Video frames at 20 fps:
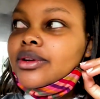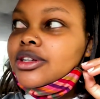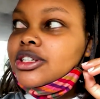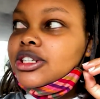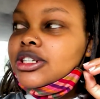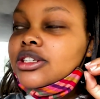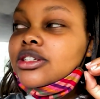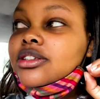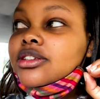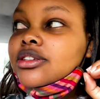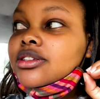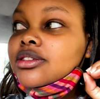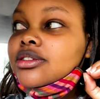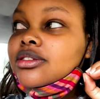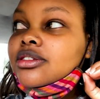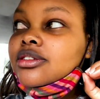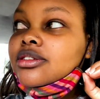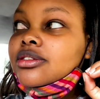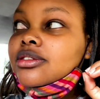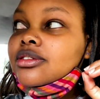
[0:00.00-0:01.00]
It is.
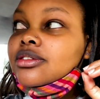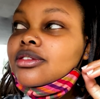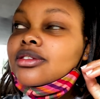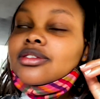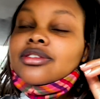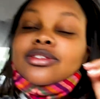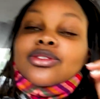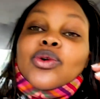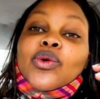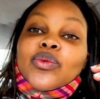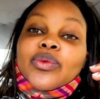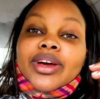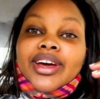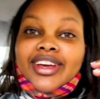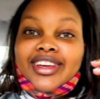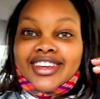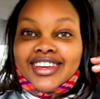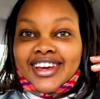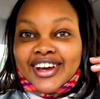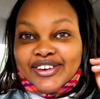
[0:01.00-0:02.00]
So we are
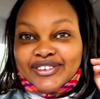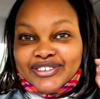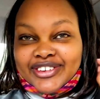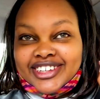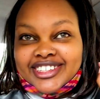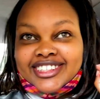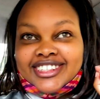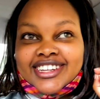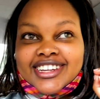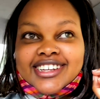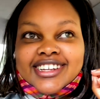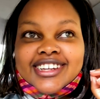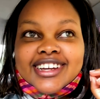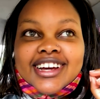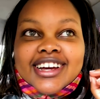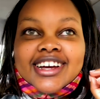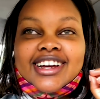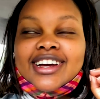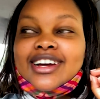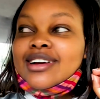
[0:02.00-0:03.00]
here waiting.
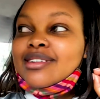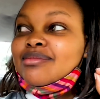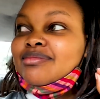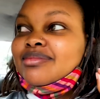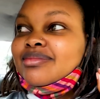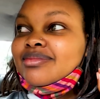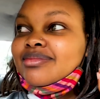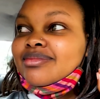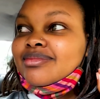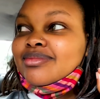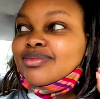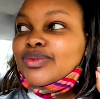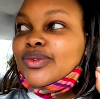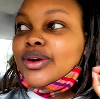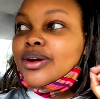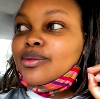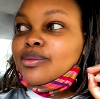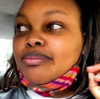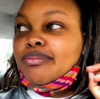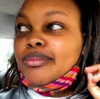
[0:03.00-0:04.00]
We
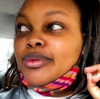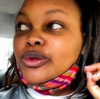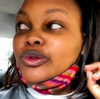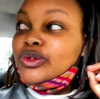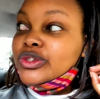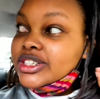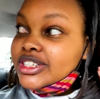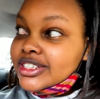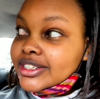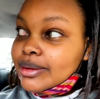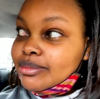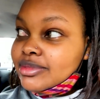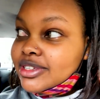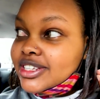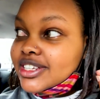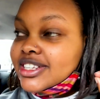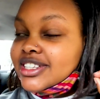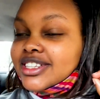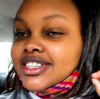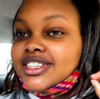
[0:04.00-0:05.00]
are about to see some
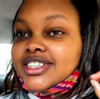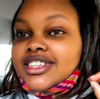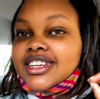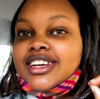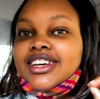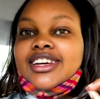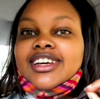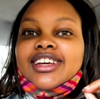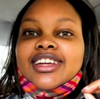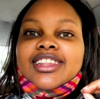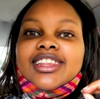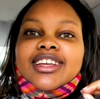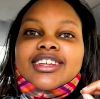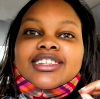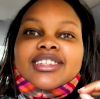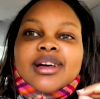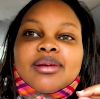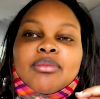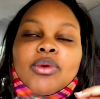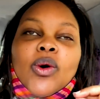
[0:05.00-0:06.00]
seats. There's
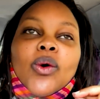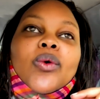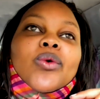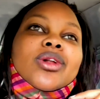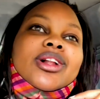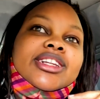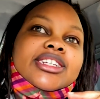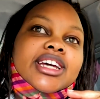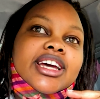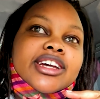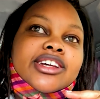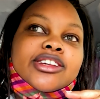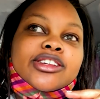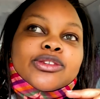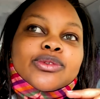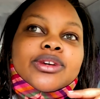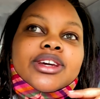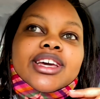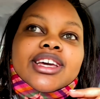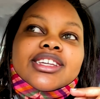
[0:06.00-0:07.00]
some old
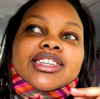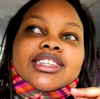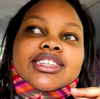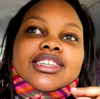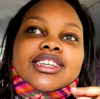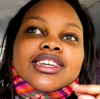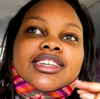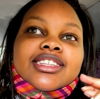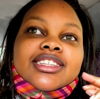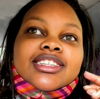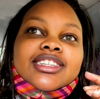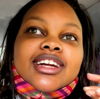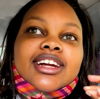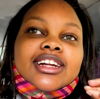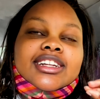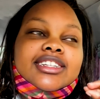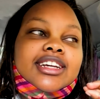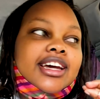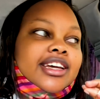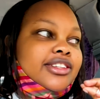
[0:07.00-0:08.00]
XUK seats
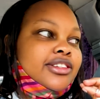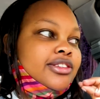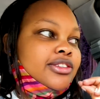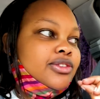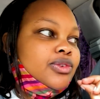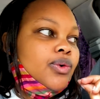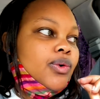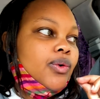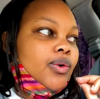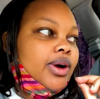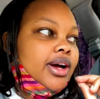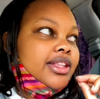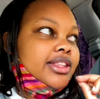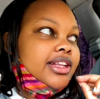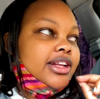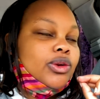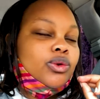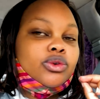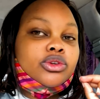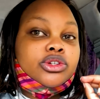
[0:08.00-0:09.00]
that I saw and
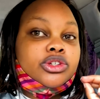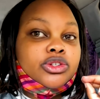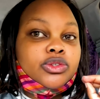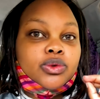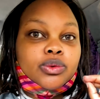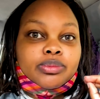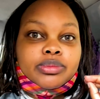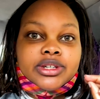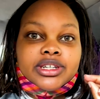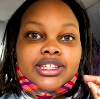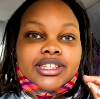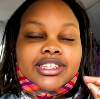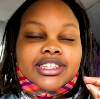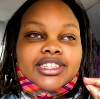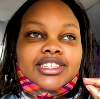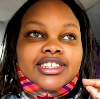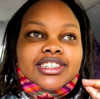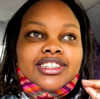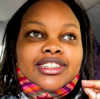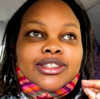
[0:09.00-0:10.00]
they looked so
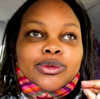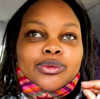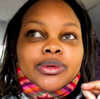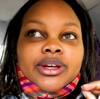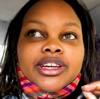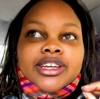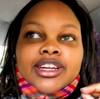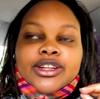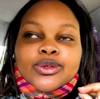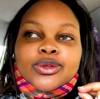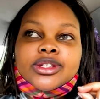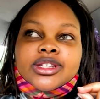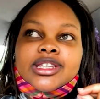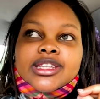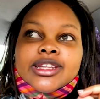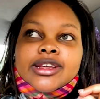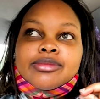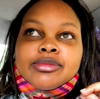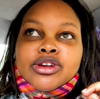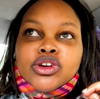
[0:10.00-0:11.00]
pretty. So we're here to see
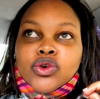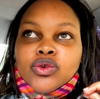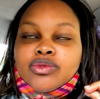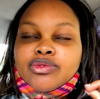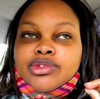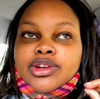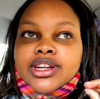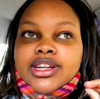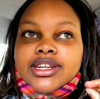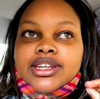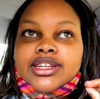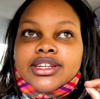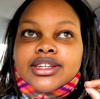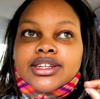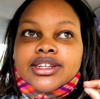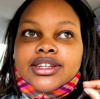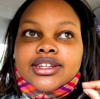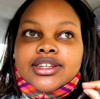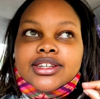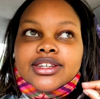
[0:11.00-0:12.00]
them and hopefully
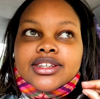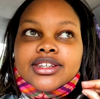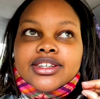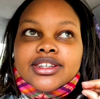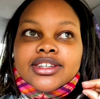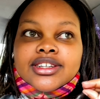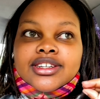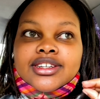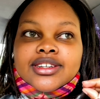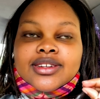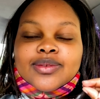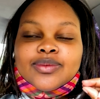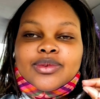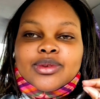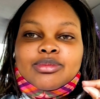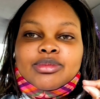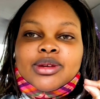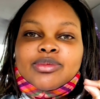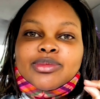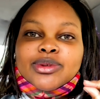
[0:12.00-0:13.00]

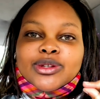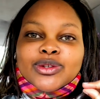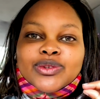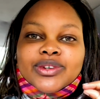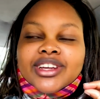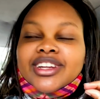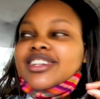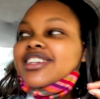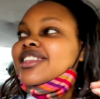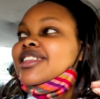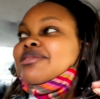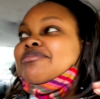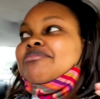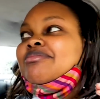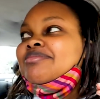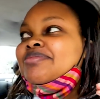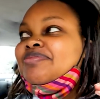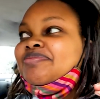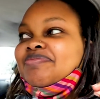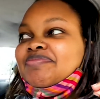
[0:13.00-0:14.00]
we'll be able to get
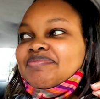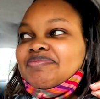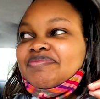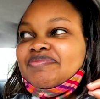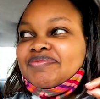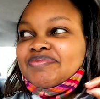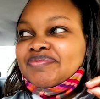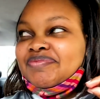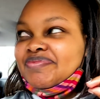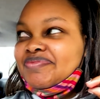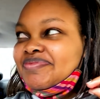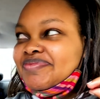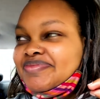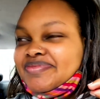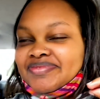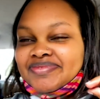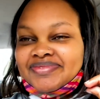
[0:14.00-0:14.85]
them.